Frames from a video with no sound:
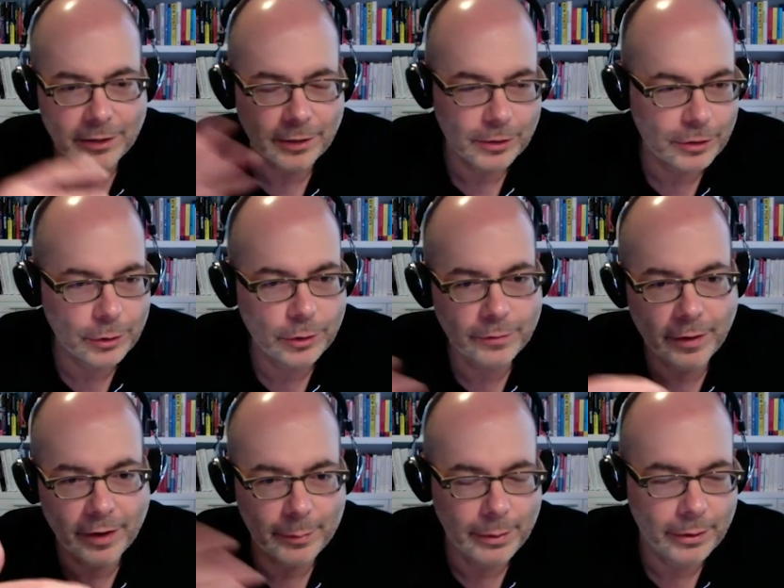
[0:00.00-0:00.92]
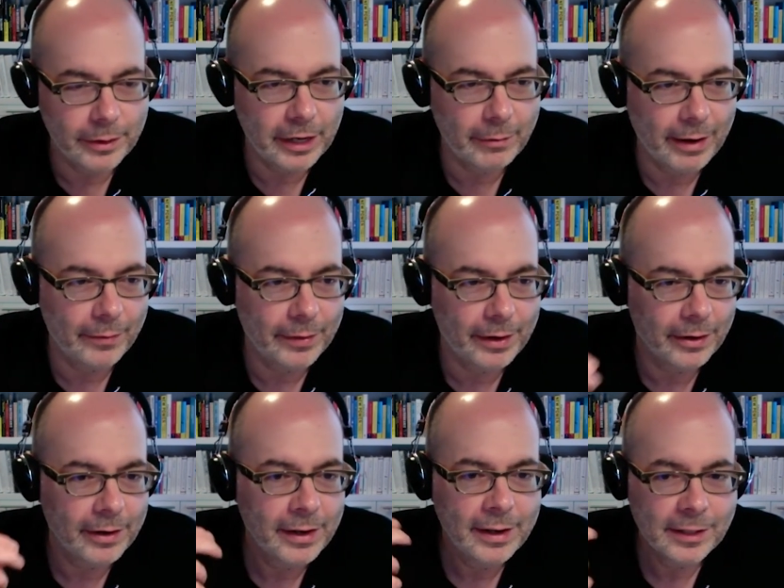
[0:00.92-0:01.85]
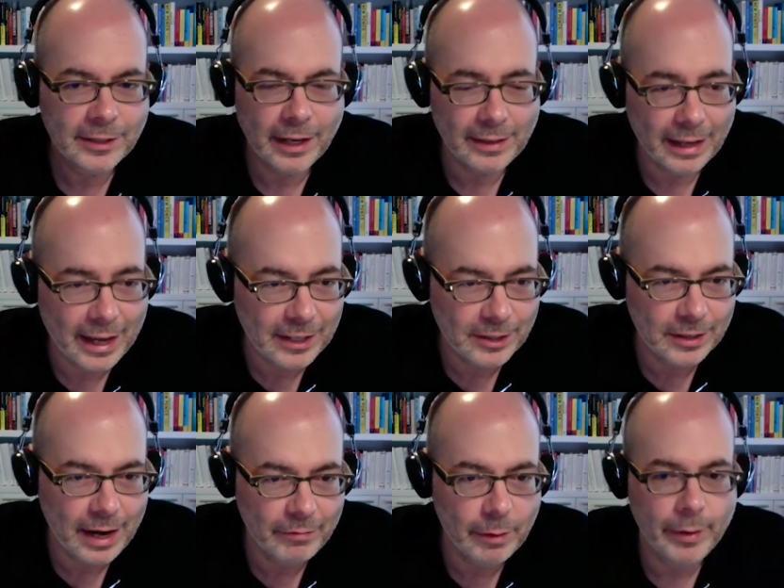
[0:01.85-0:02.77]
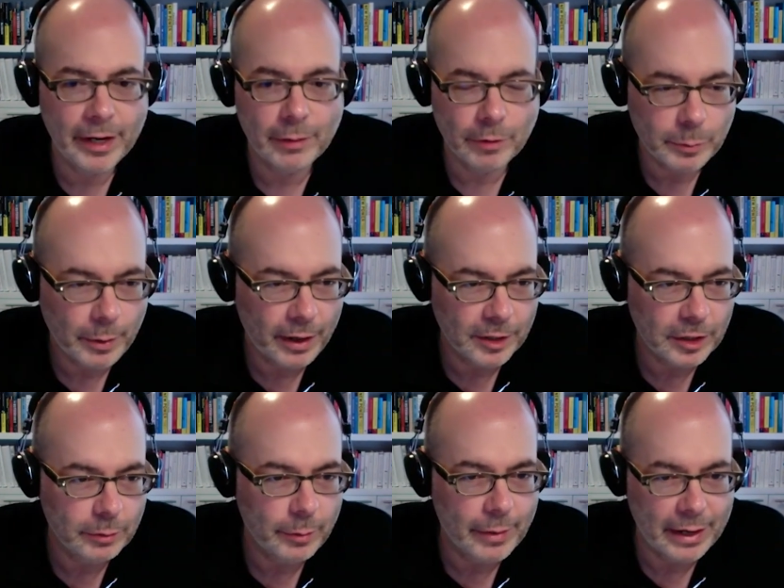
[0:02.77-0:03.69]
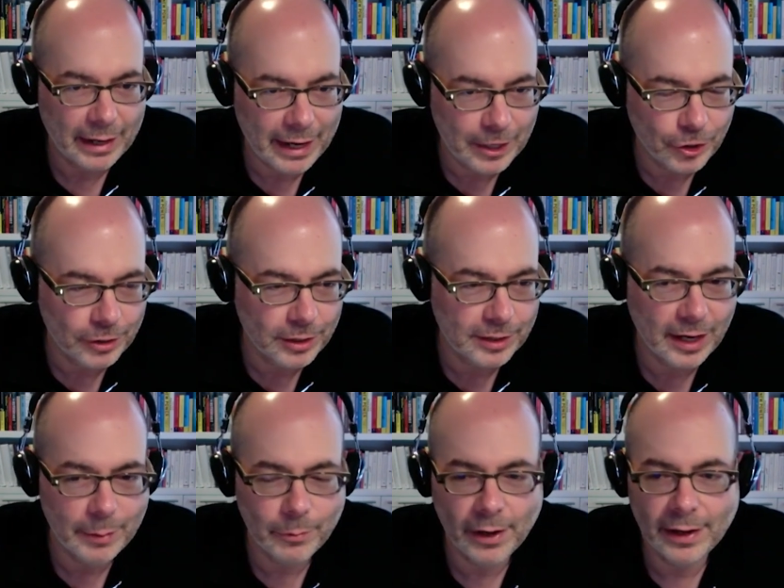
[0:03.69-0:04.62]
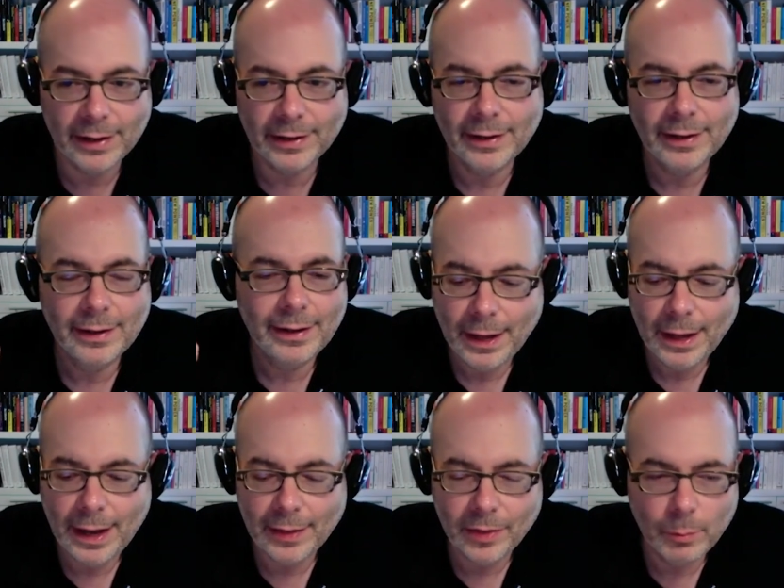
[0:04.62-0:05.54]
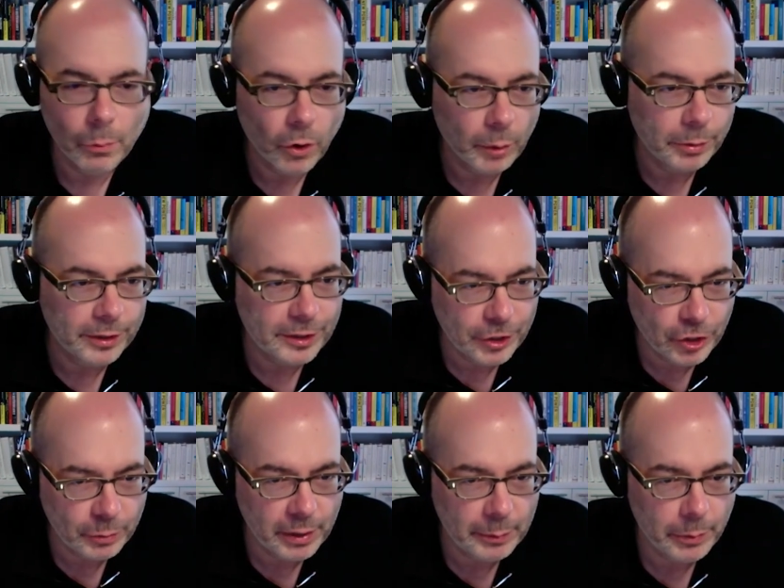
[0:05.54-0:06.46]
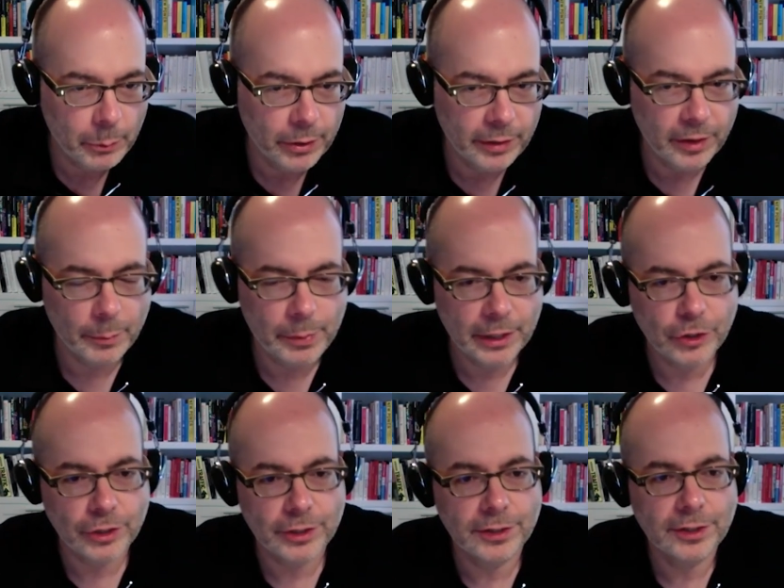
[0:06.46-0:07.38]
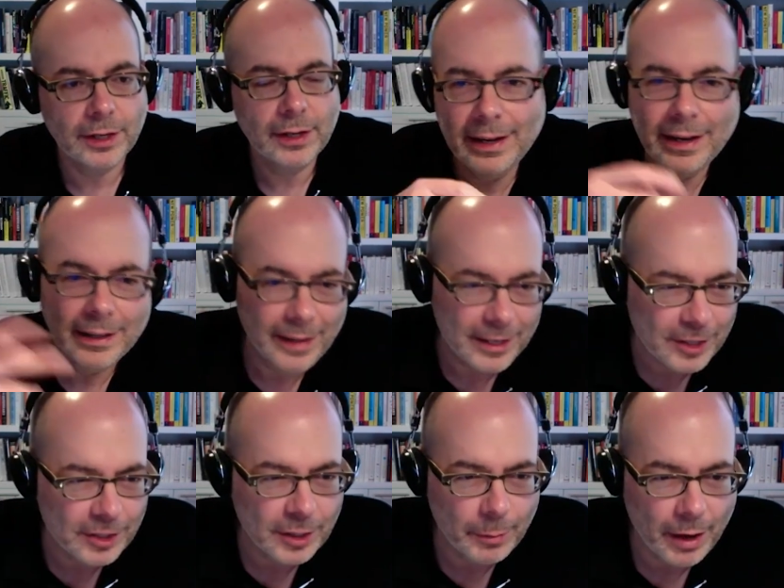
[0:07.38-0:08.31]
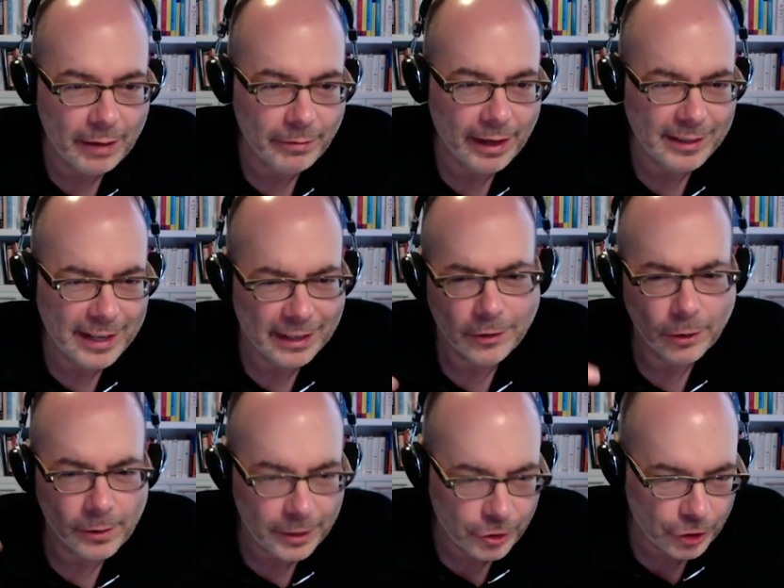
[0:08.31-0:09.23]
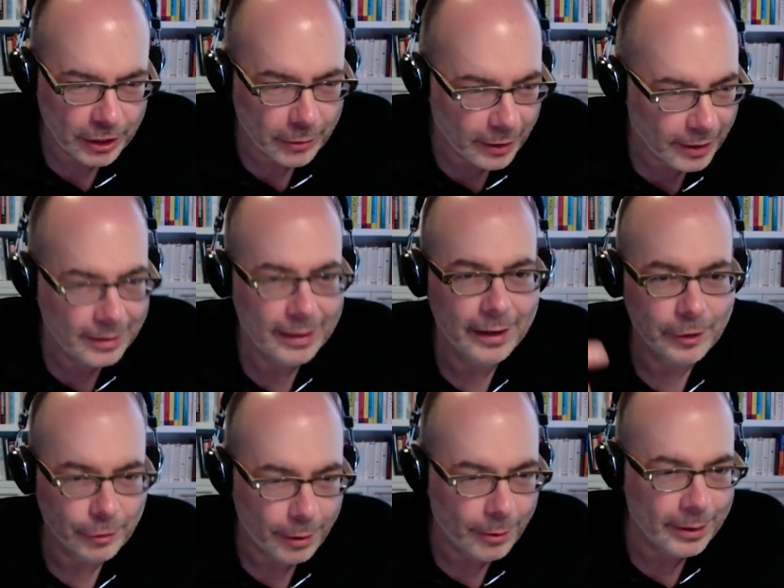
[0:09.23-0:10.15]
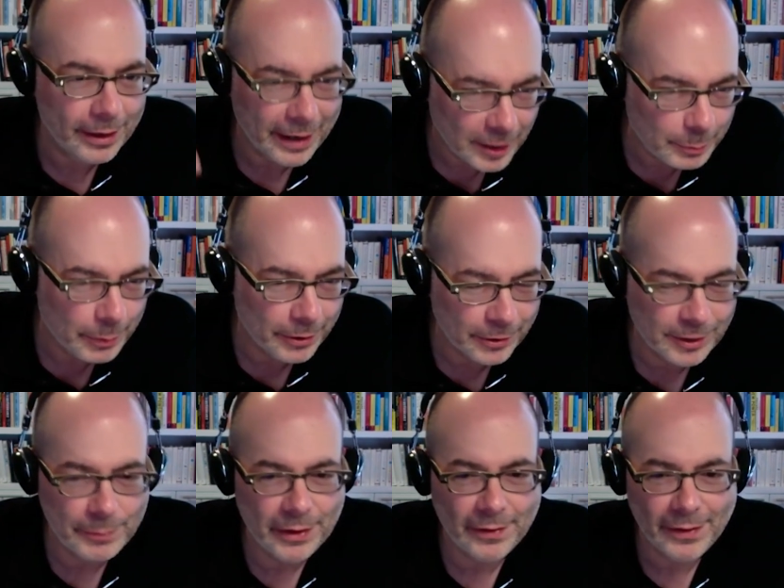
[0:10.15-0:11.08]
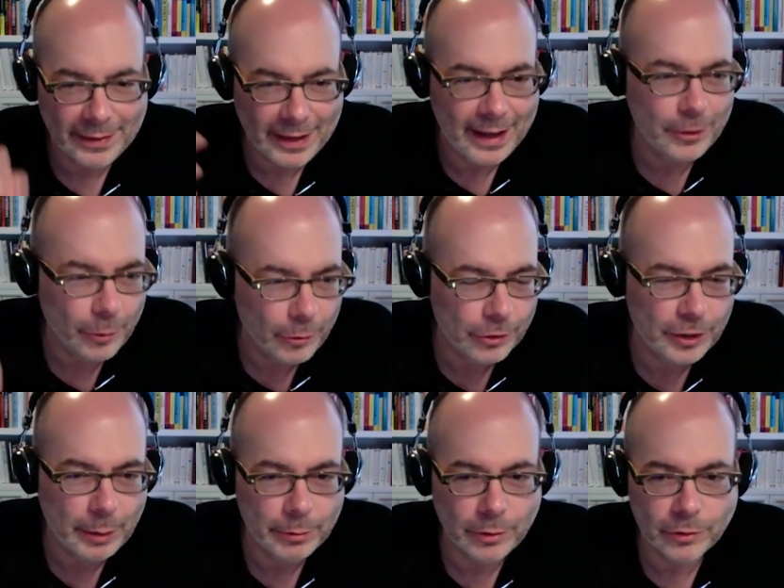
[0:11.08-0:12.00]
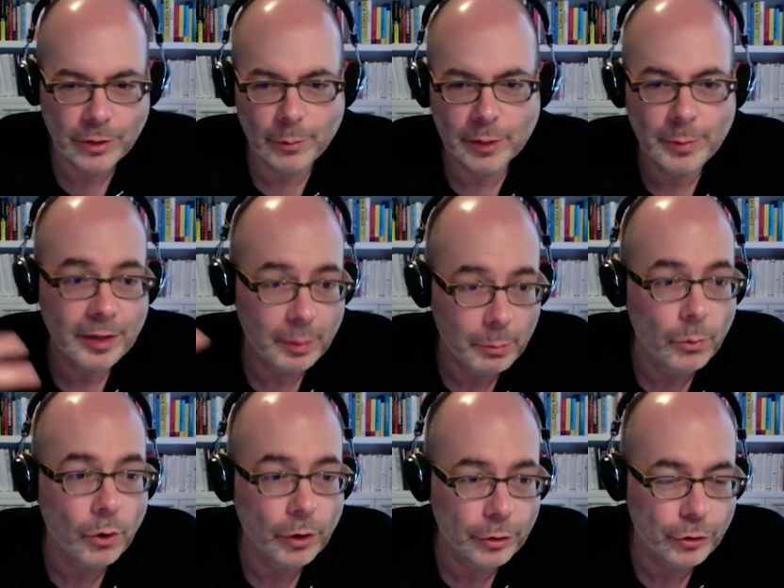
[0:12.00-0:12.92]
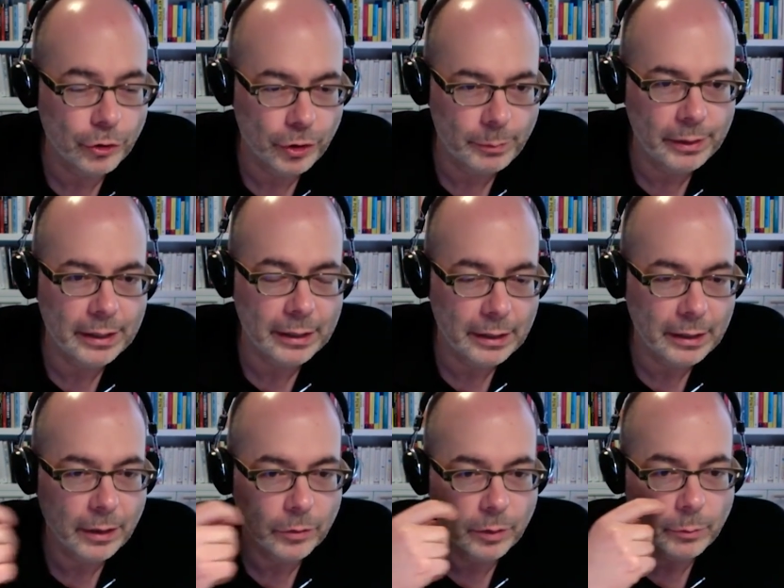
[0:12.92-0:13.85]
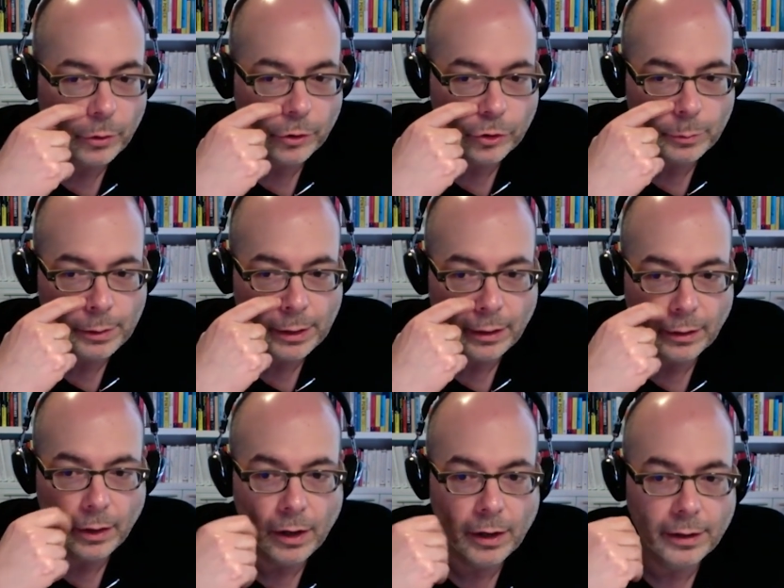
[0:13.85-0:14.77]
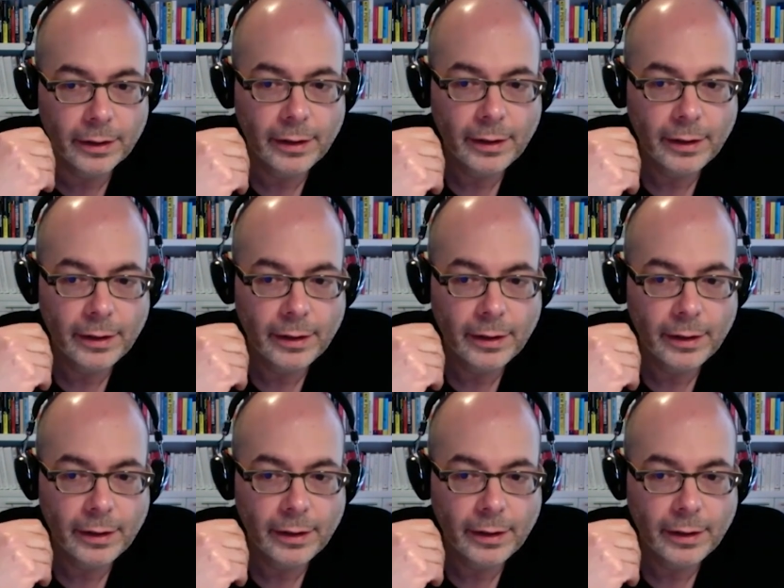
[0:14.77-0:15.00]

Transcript: There's huge variability around there. It's not the case that everybody responds to a medication the same way. And the more precision people put in their pitches, unless it's some kind of like technical engineering thing and you're already an expert or something like that and you understand what those numbers mean, the more you should be, you know, the more you should be on guard.